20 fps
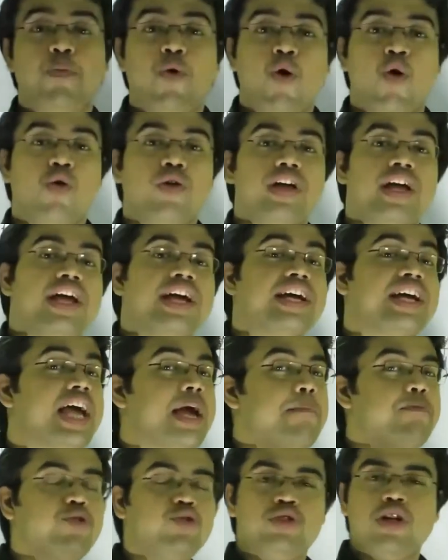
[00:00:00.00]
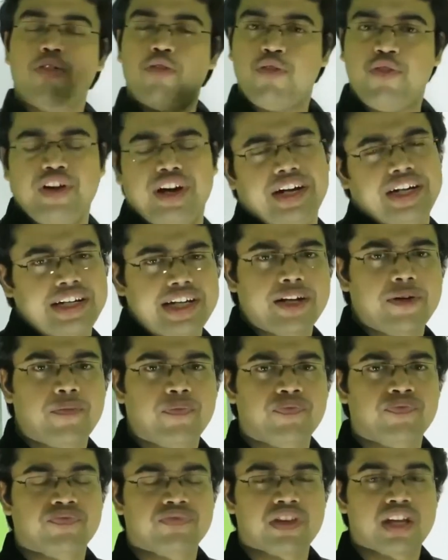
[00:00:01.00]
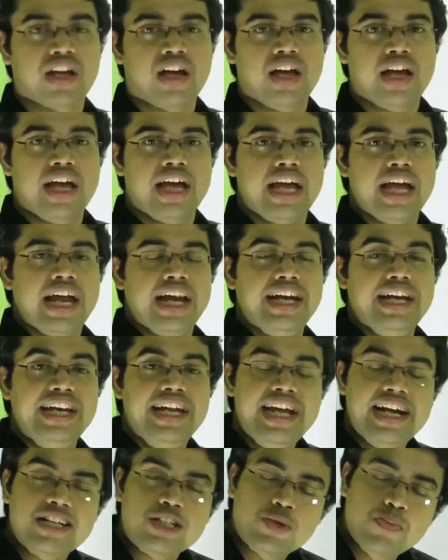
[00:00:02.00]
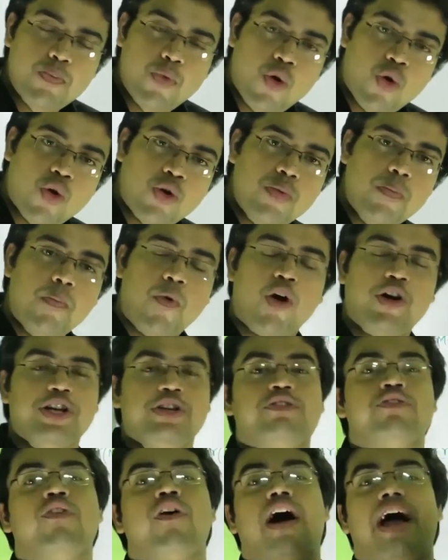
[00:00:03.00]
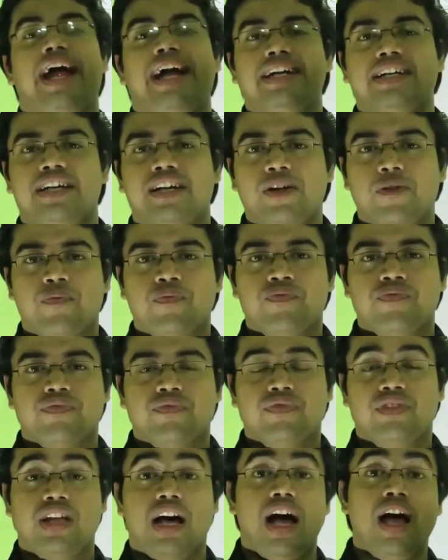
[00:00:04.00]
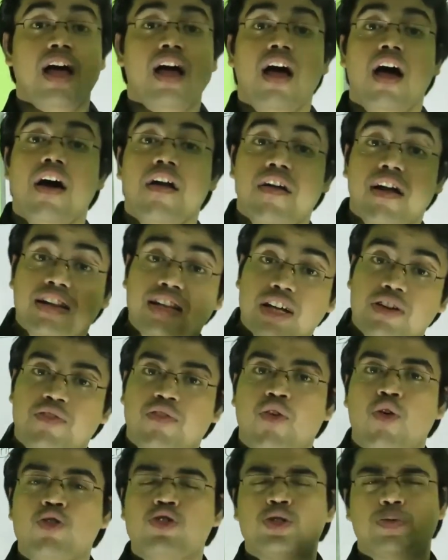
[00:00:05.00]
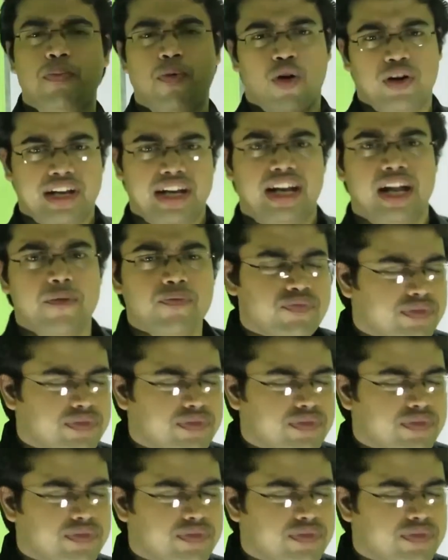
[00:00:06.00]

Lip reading: Bohr came to the field. Niels Bohr modified the Rutherford's model.